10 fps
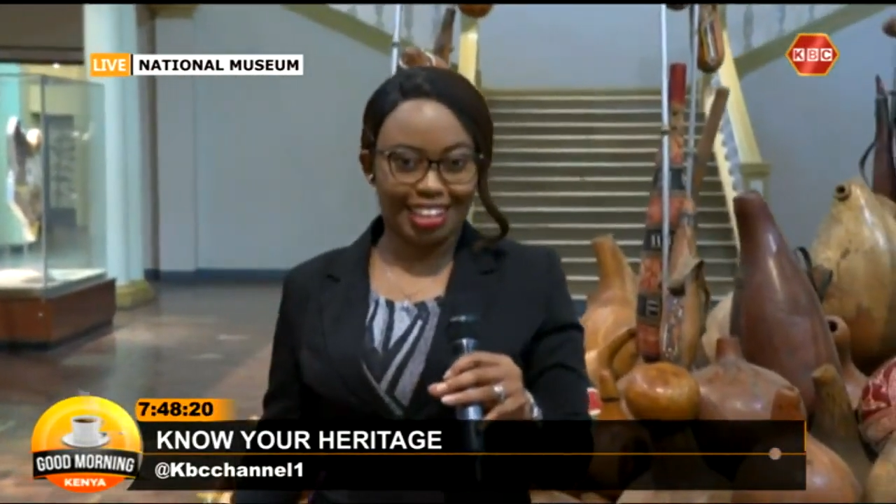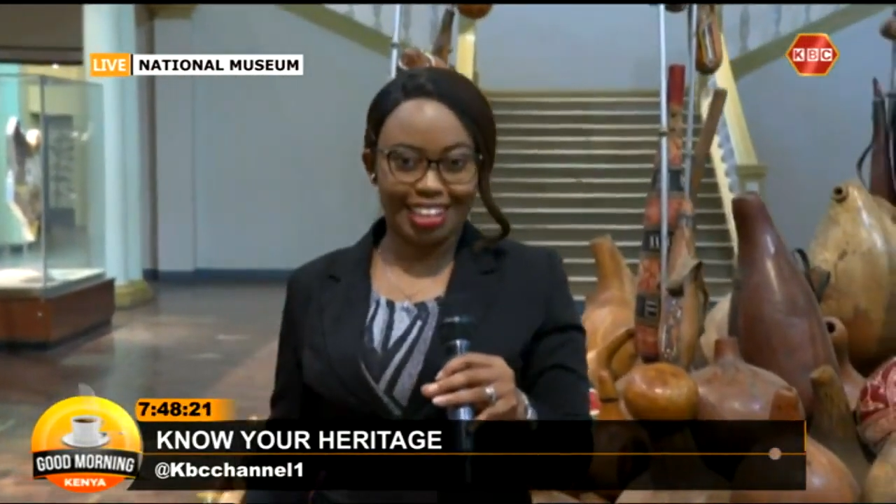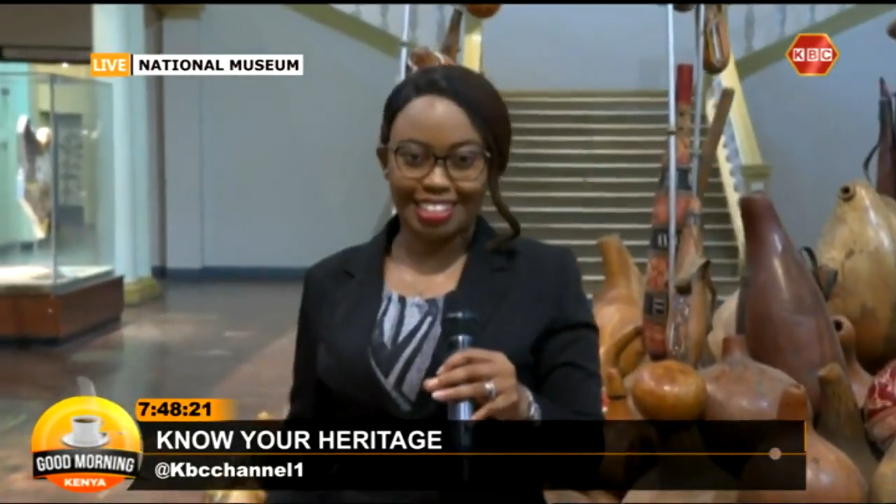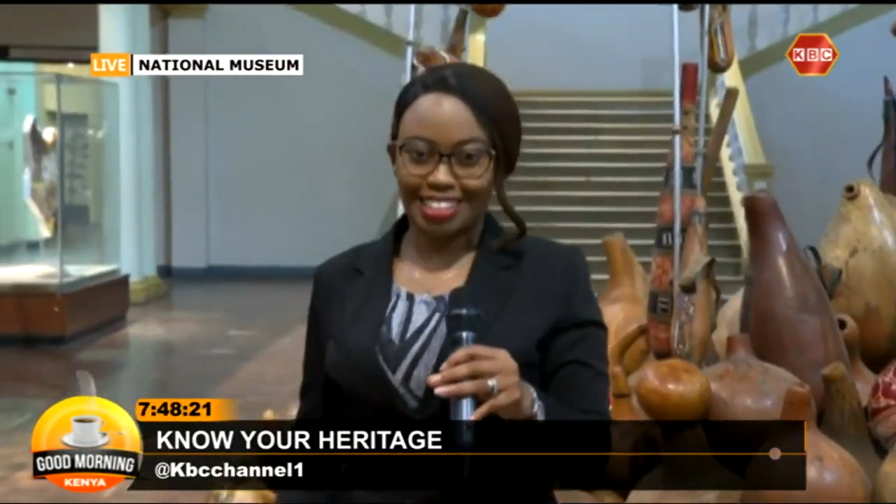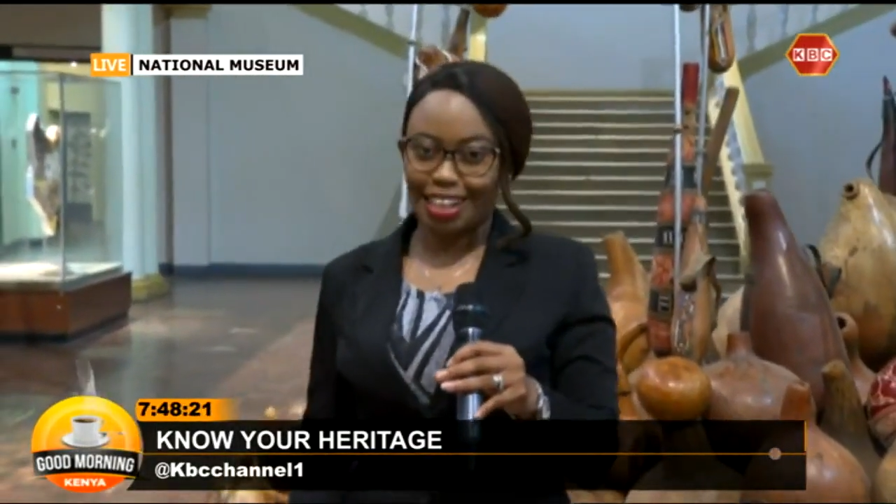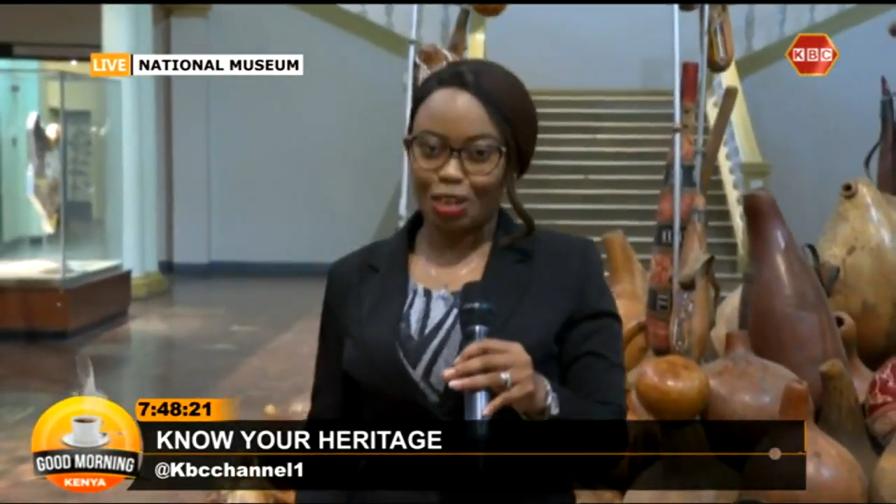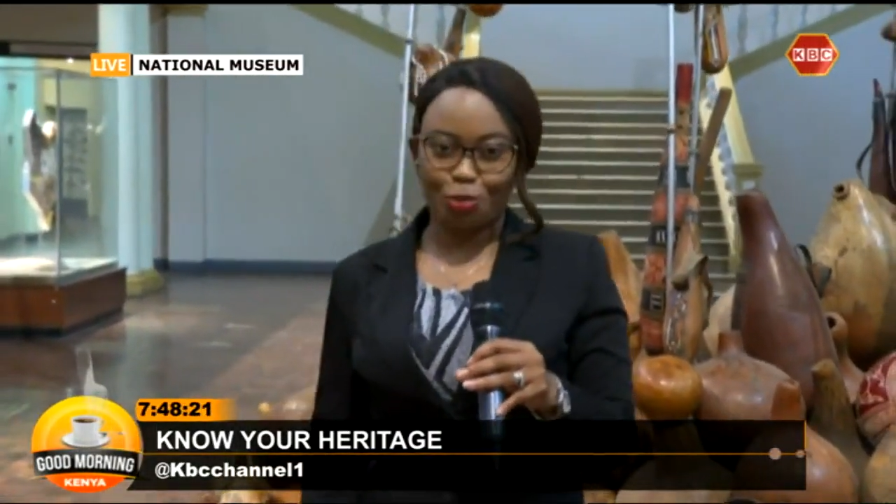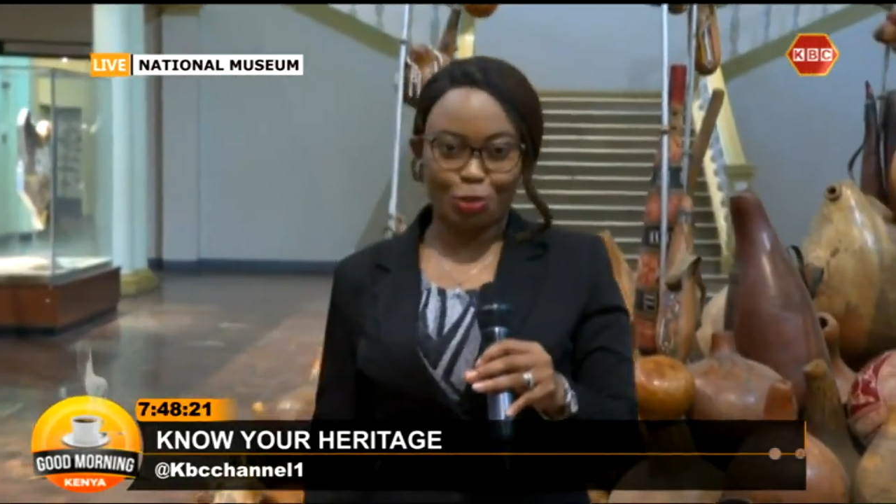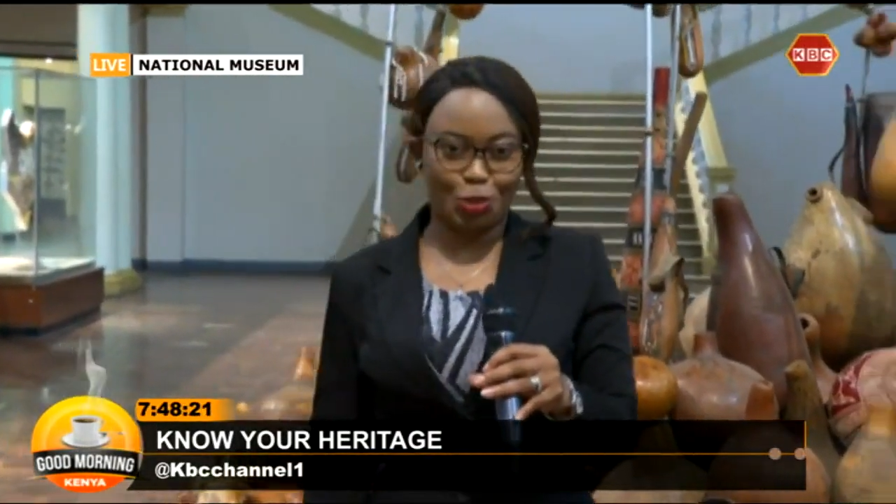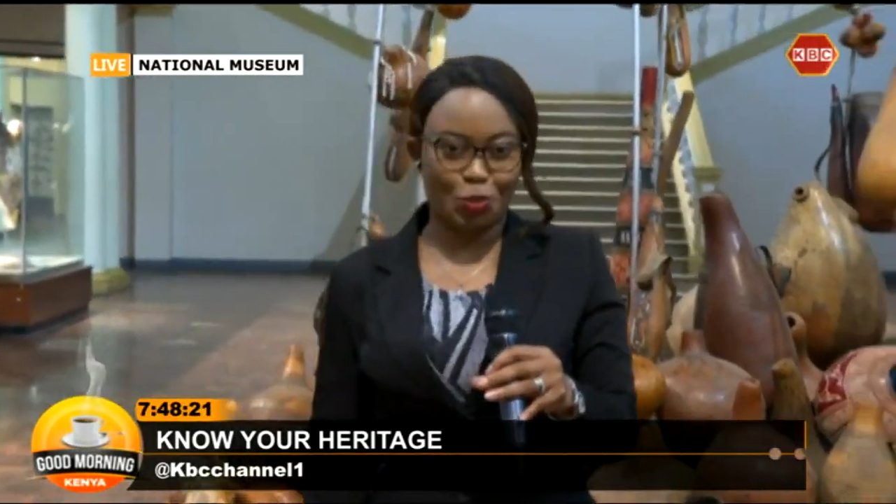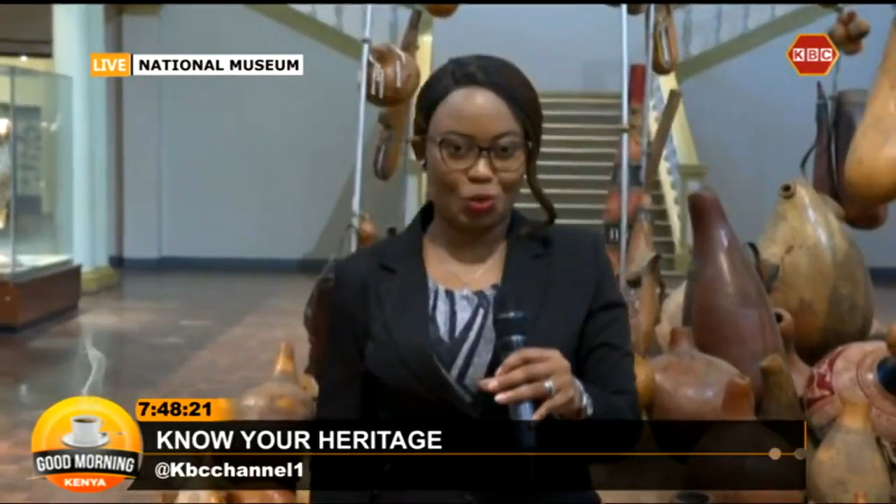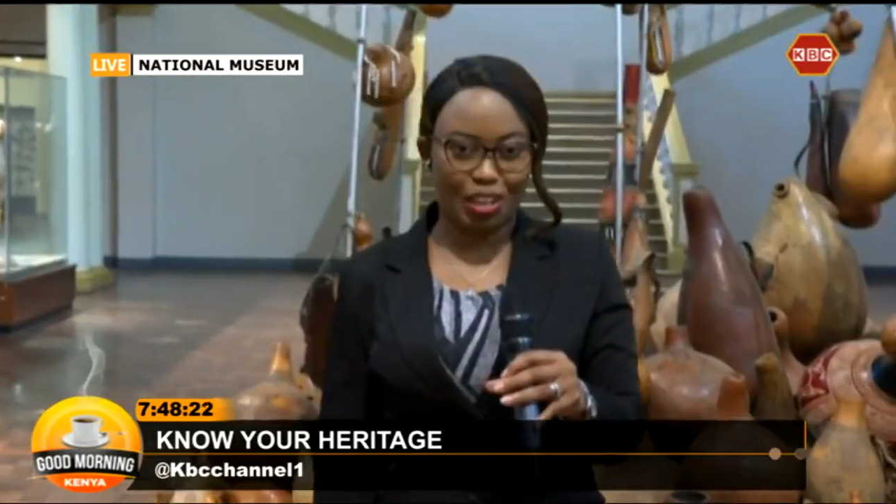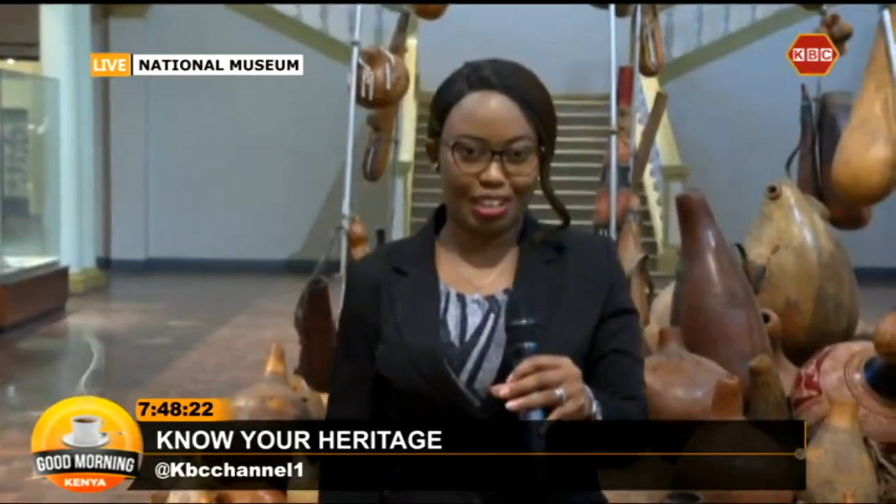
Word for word: I can tell you for sure.